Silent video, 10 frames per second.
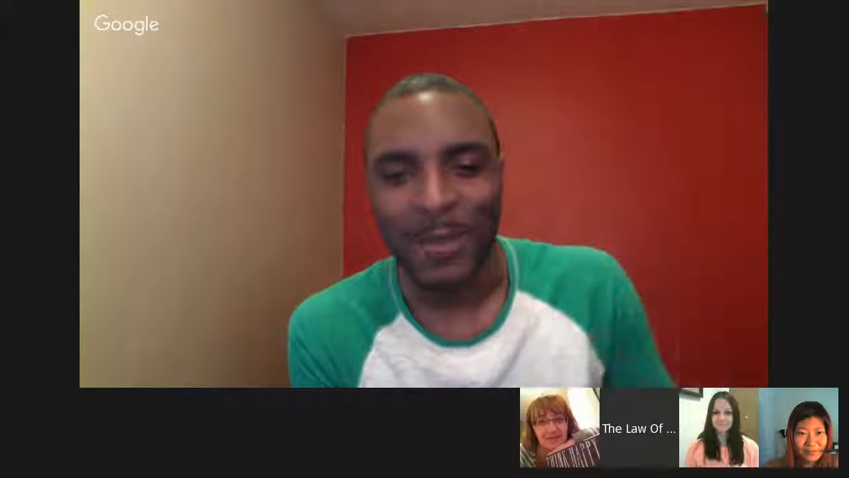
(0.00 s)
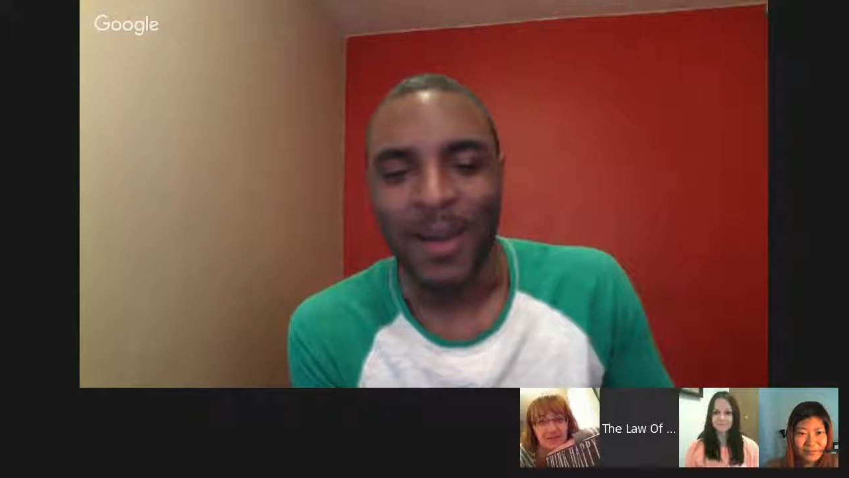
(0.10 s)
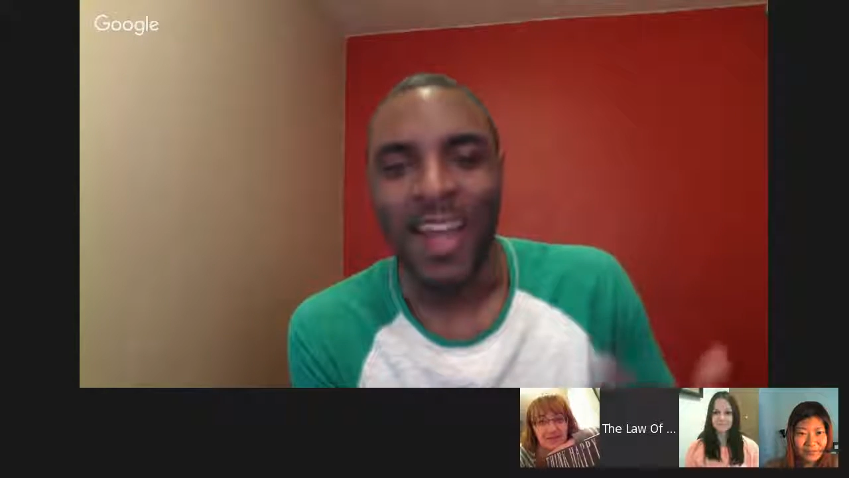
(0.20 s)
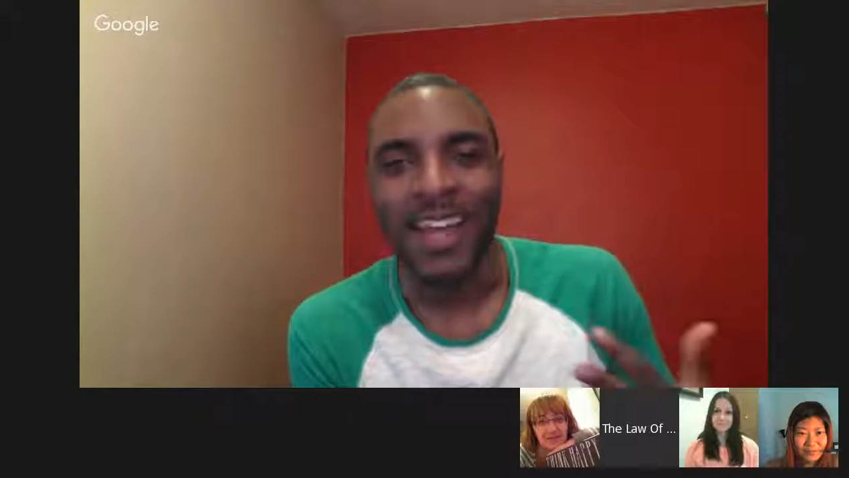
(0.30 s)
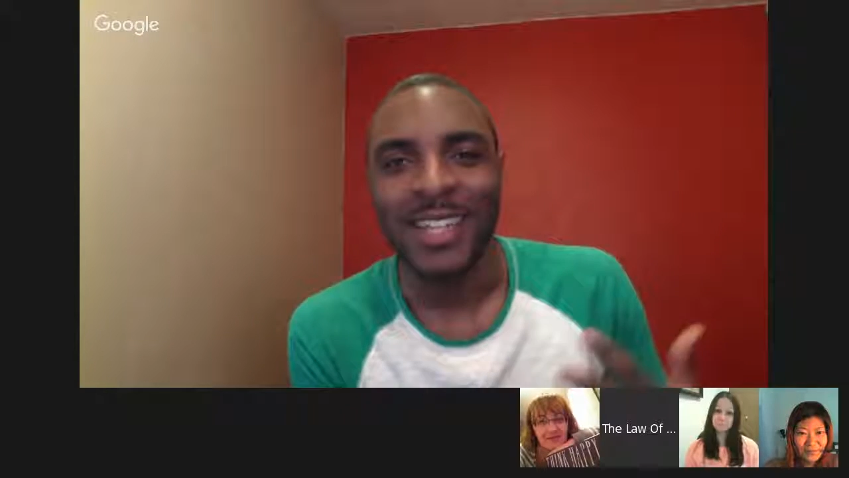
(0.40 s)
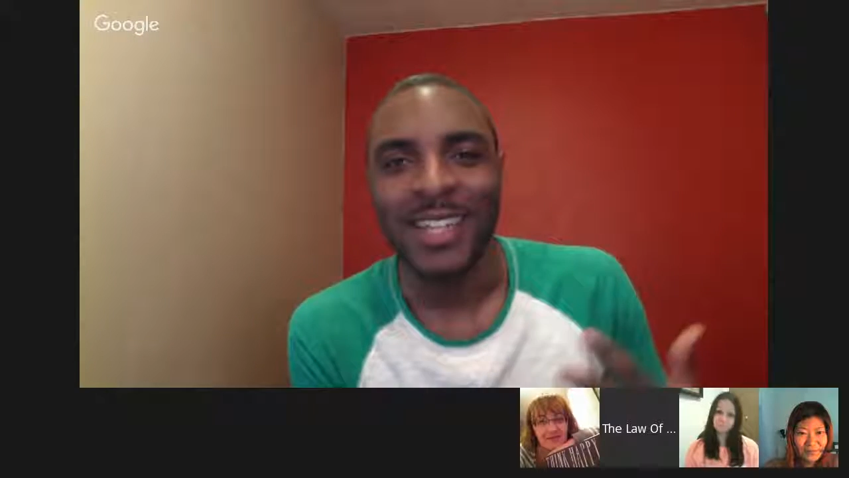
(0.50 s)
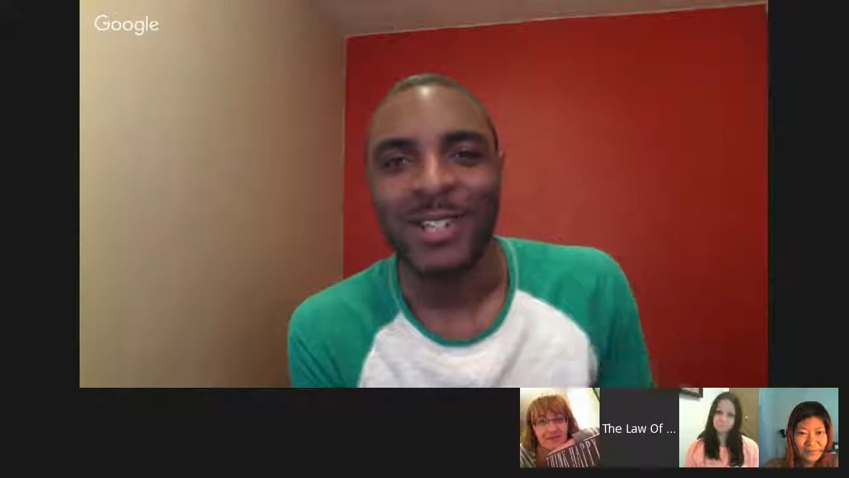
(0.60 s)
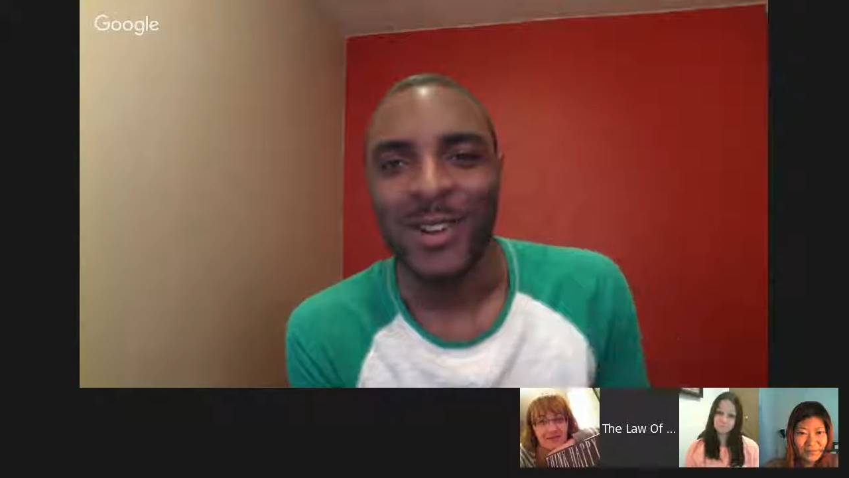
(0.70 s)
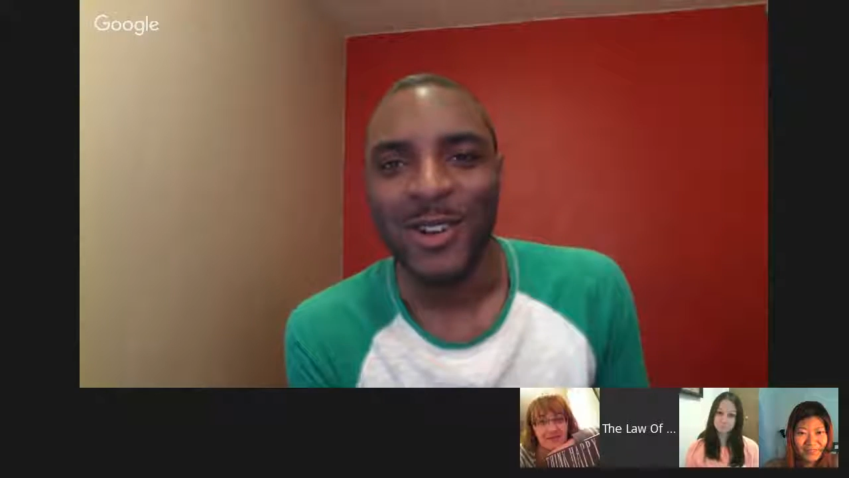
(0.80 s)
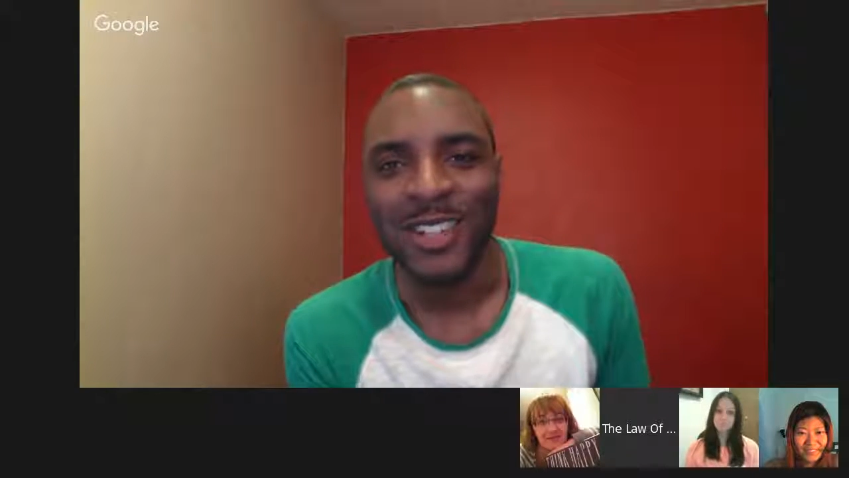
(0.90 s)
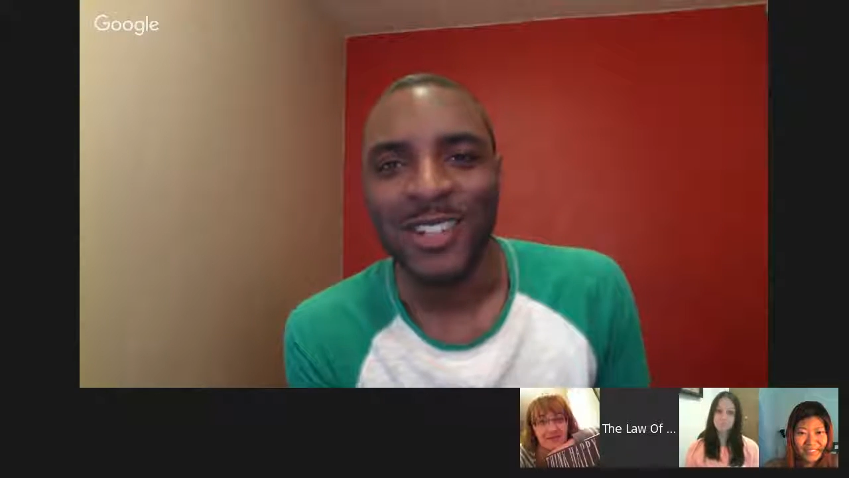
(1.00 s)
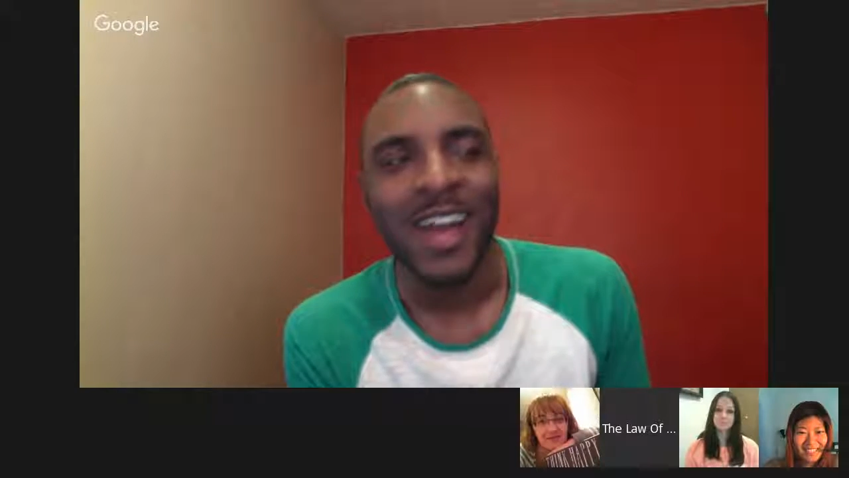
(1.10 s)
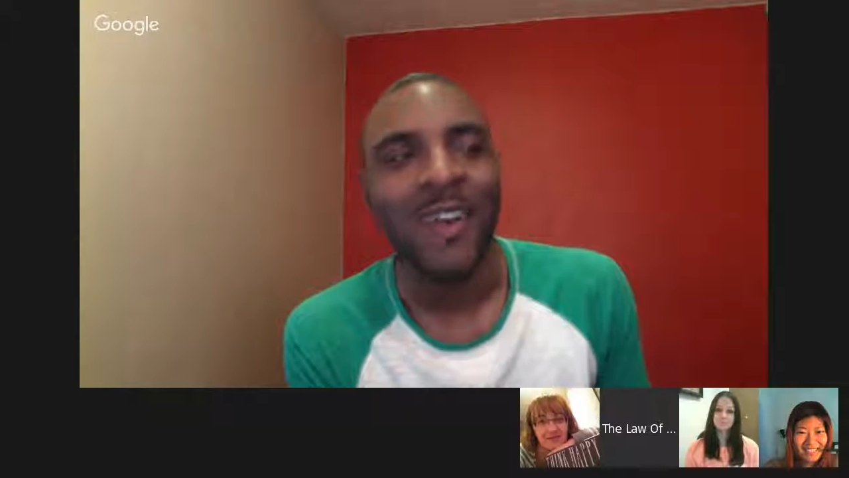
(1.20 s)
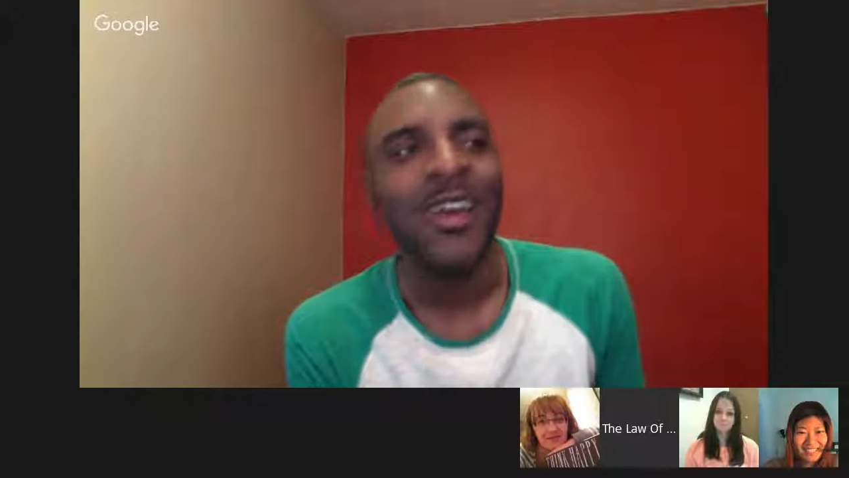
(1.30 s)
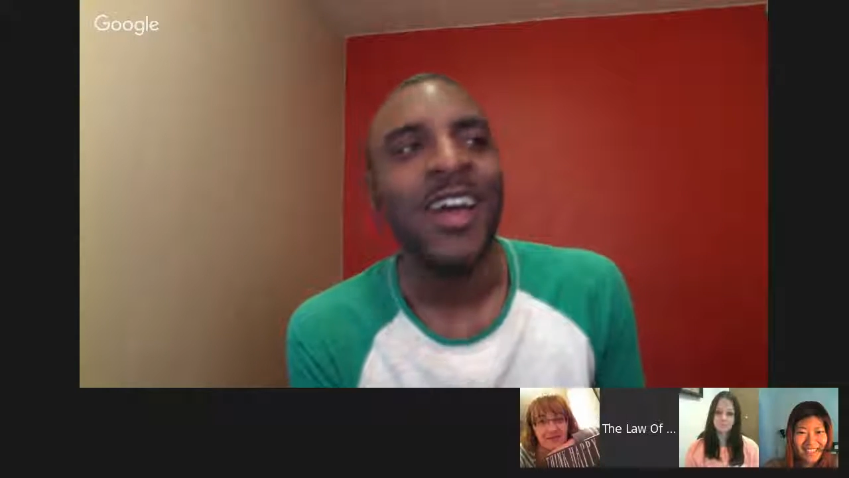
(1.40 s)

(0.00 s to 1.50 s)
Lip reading: buy at stores. Now,